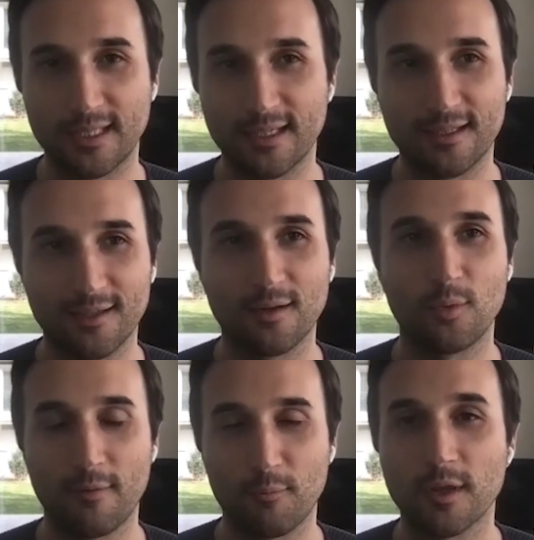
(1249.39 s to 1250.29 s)
They, they, they,
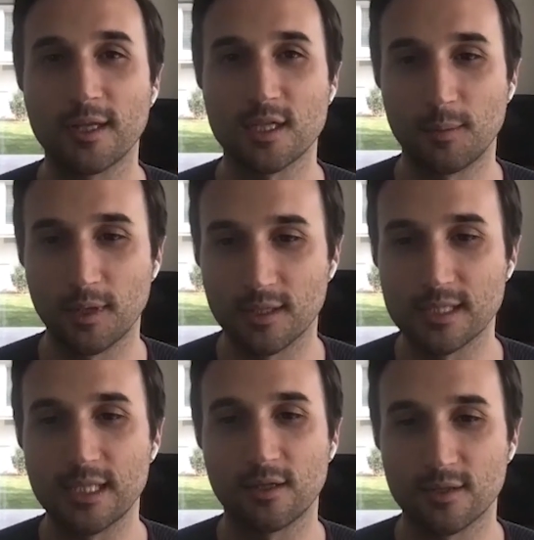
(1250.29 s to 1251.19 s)
we have more things coming on the
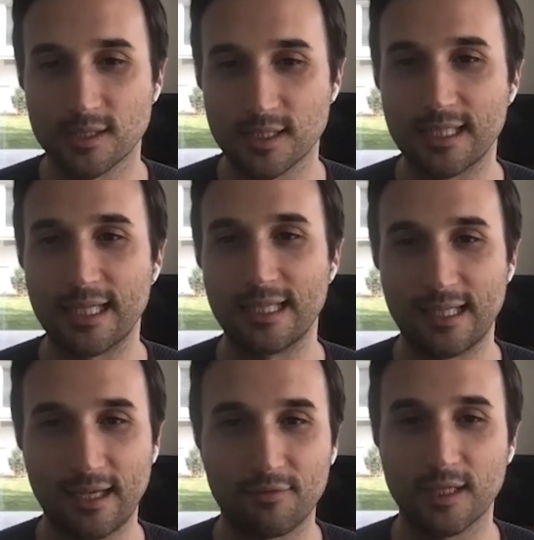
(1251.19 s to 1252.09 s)
sneakers, and,
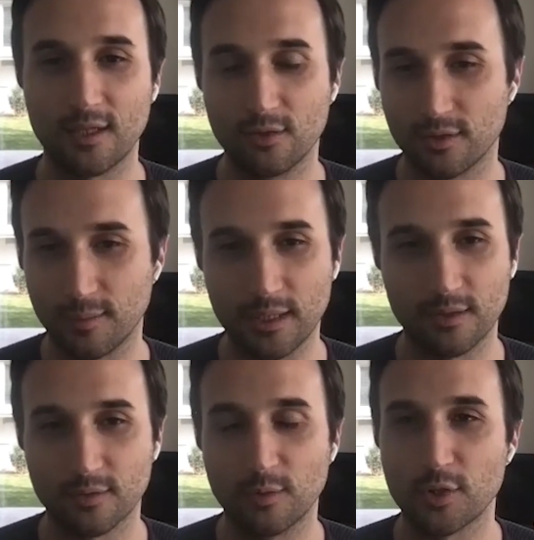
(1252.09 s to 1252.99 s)
and definitely you when
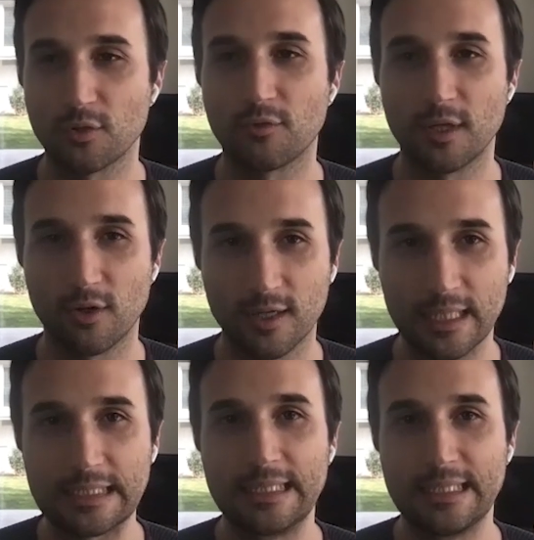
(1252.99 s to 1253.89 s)
you put your finger on
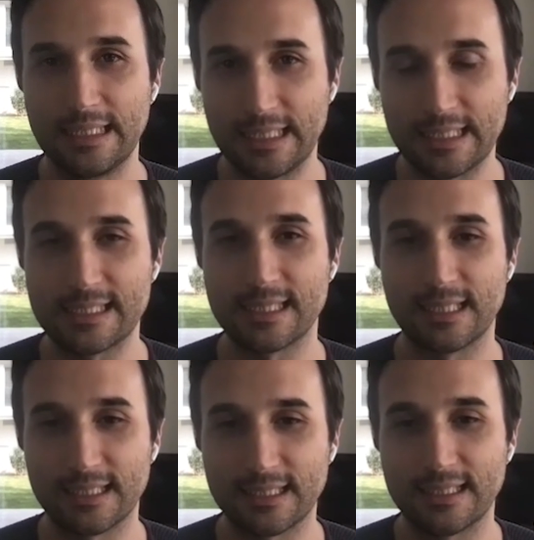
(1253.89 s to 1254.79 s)
it, it's yeah.
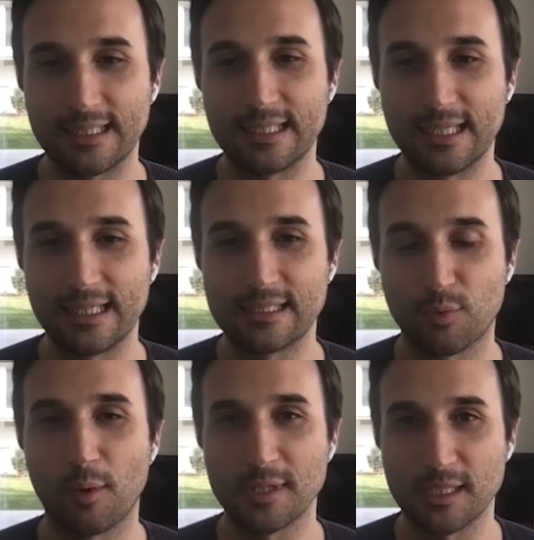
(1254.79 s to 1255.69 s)
a uh, it, it's a
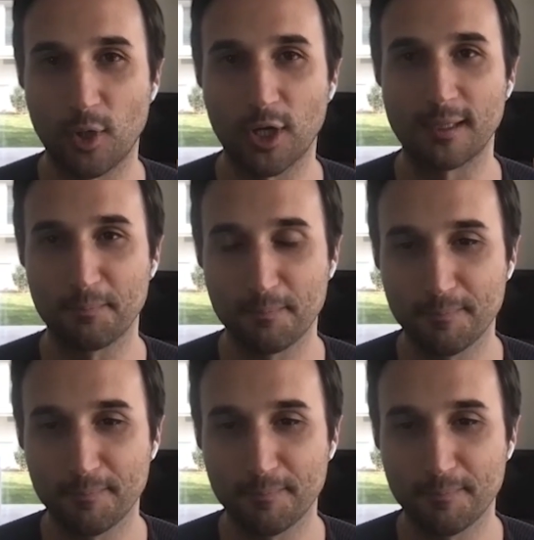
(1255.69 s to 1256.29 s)
promising market.